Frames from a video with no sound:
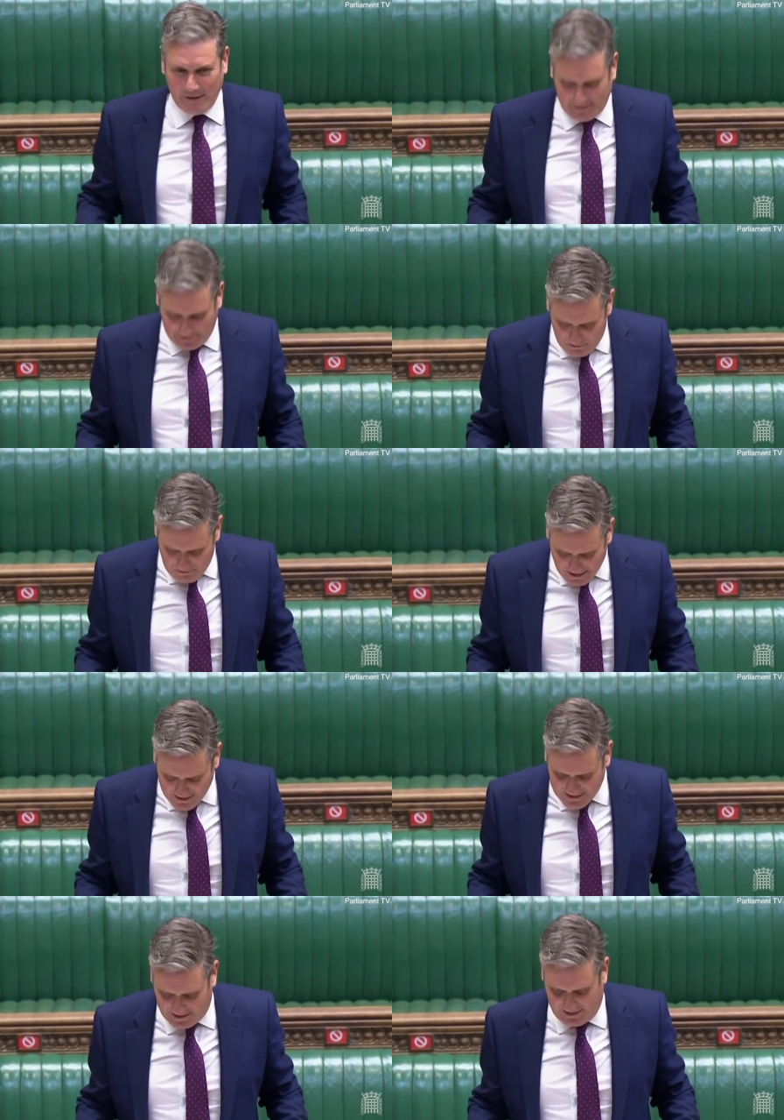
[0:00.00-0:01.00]
Then on
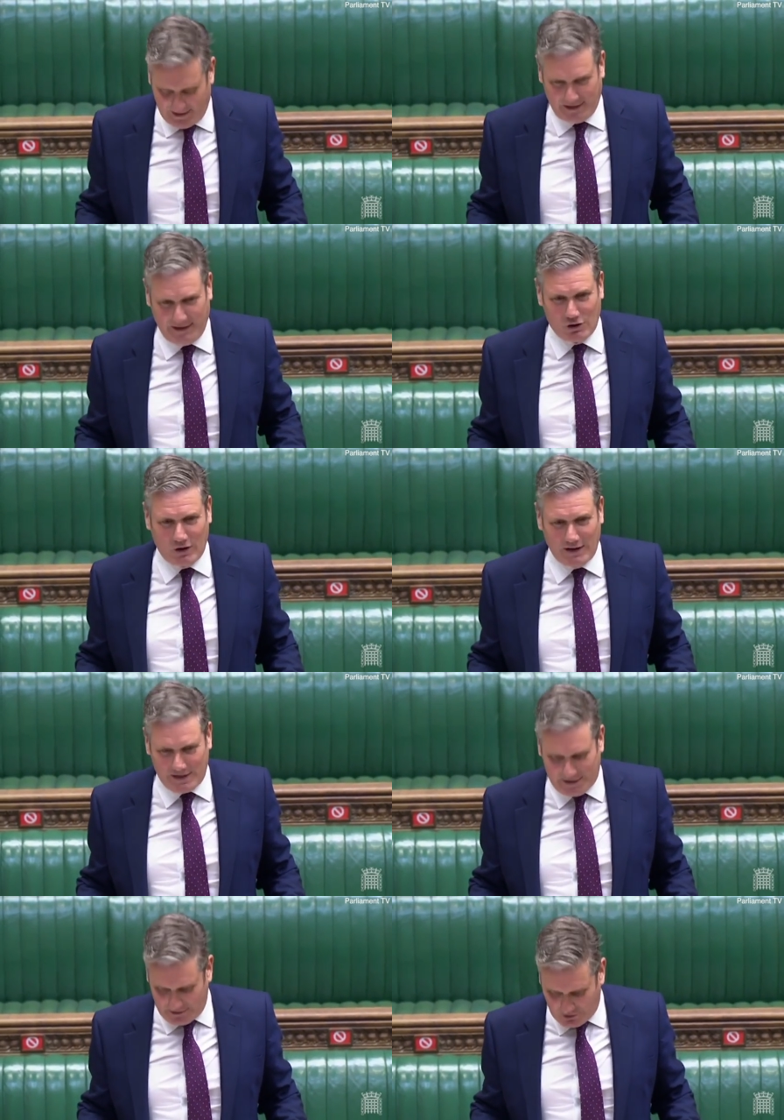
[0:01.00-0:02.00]
Monday, he
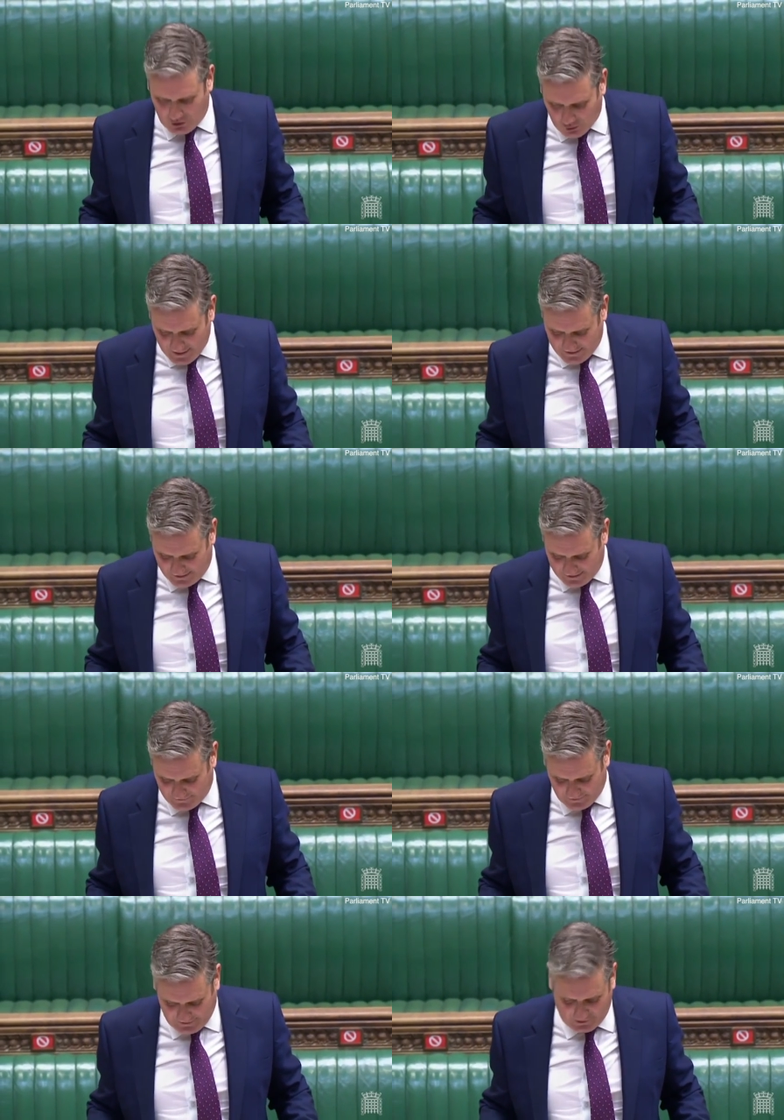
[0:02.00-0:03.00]
tried to take the credit
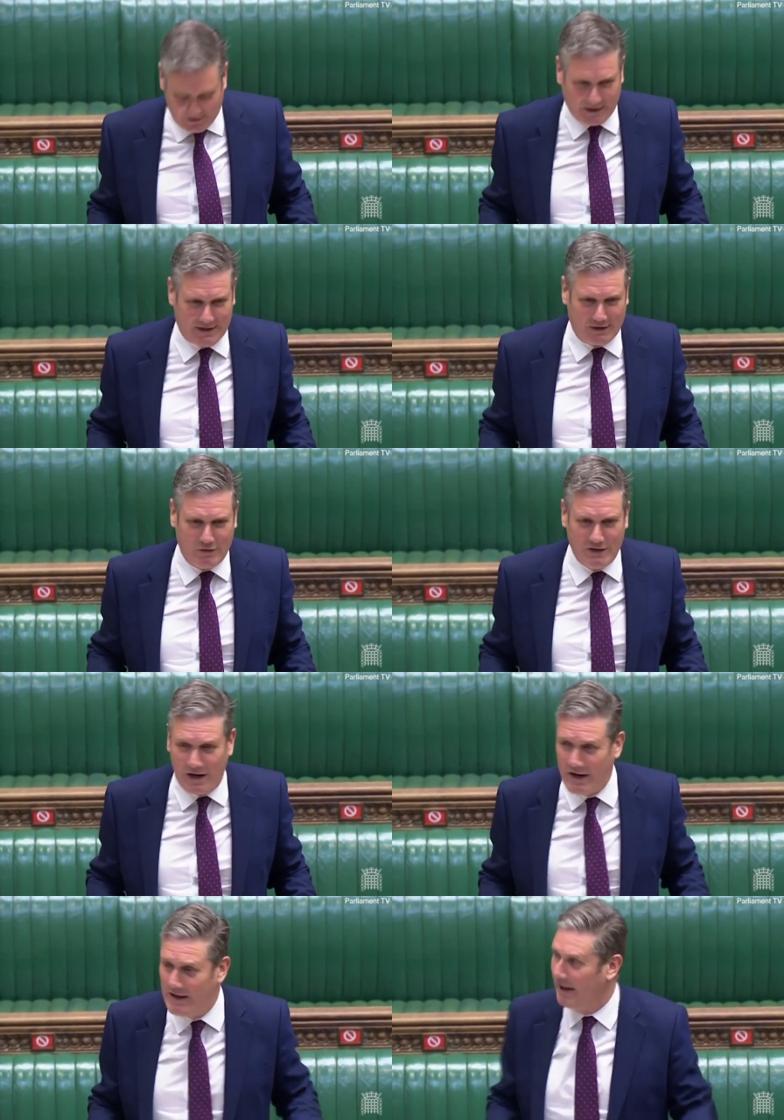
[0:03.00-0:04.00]
for the Health Secretary's
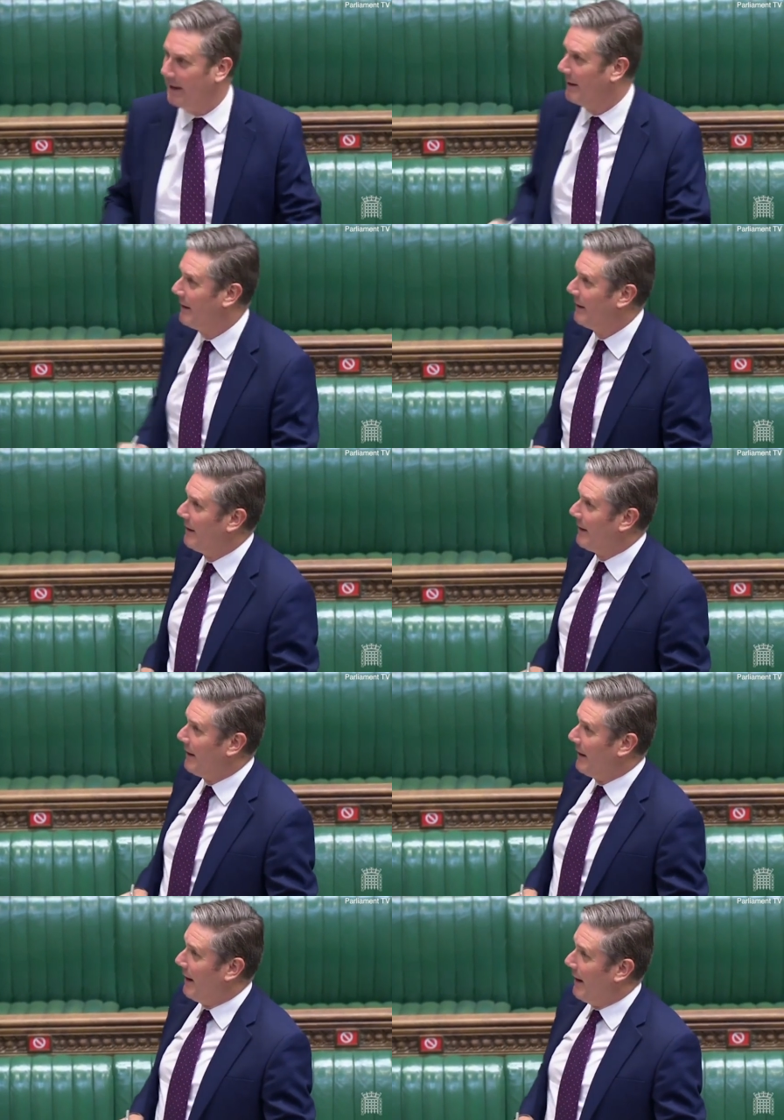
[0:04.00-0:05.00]
resigning.
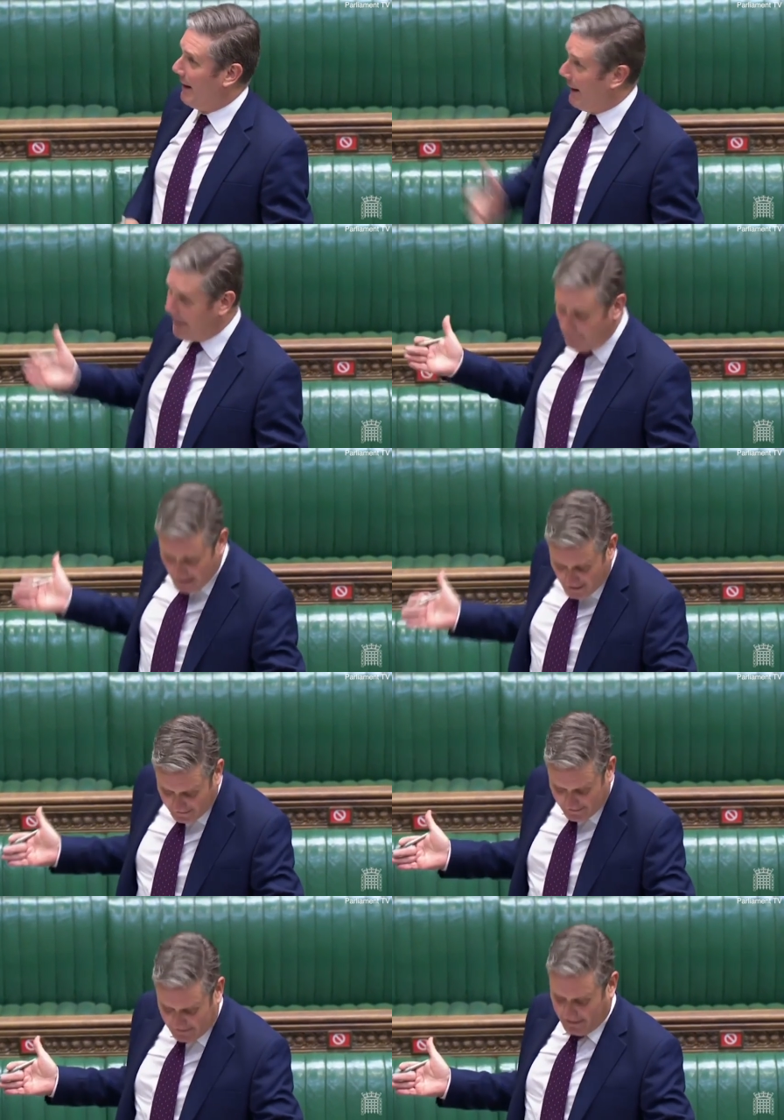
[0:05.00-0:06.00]
In a
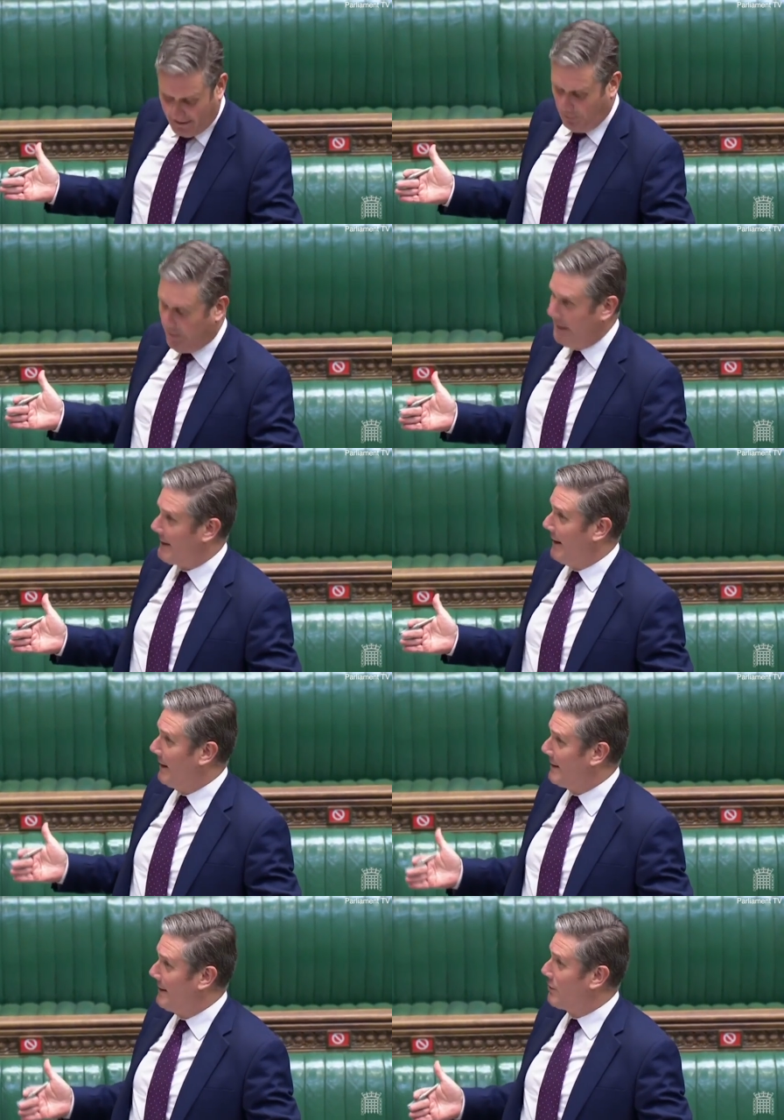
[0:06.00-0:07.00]
minute, he'll be
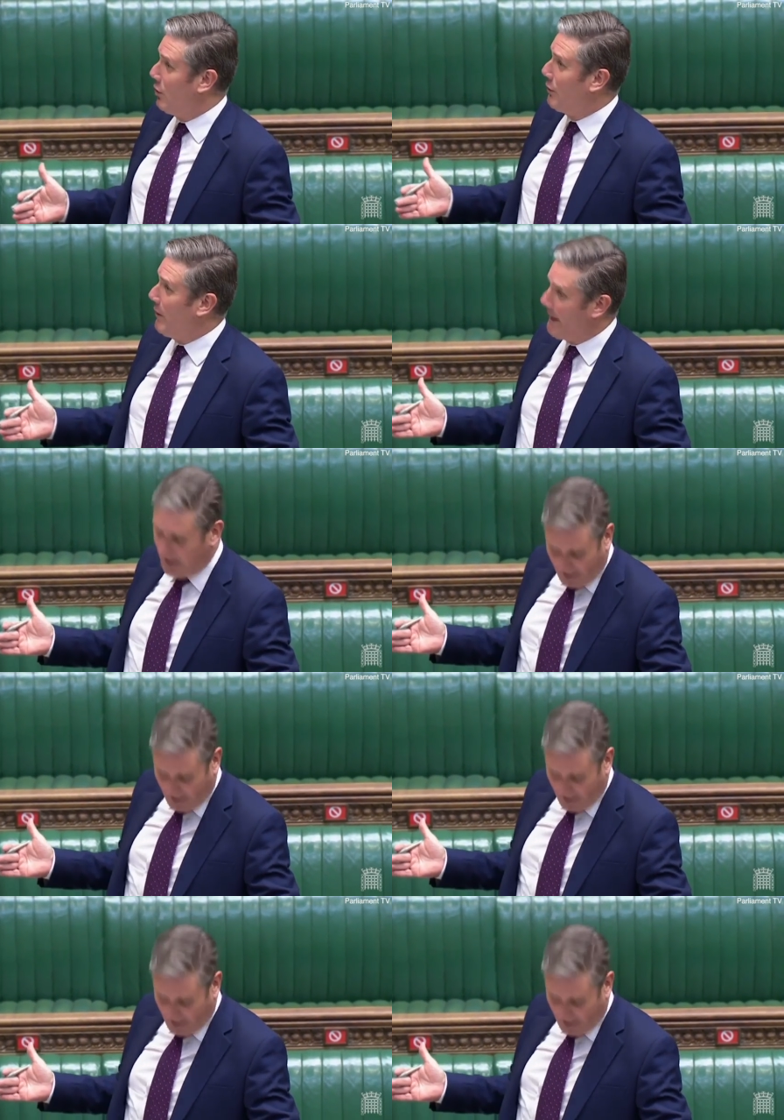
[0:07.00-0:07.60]
telling us he scored the winner